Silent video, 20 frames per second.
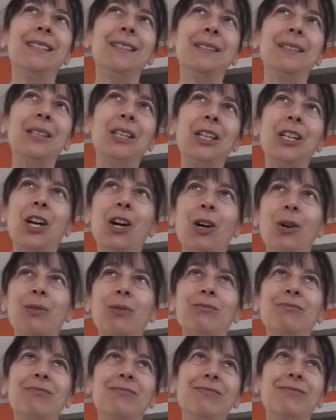You know,
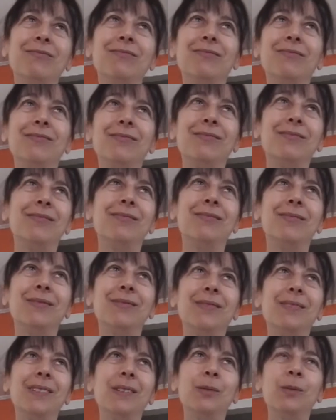
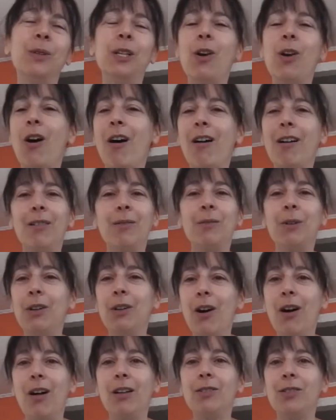we
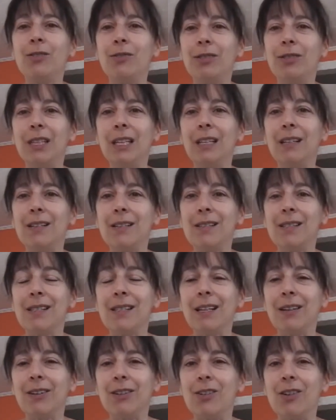all do things
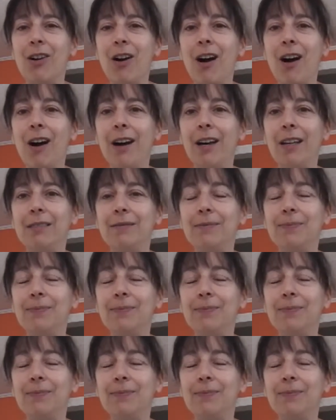that are not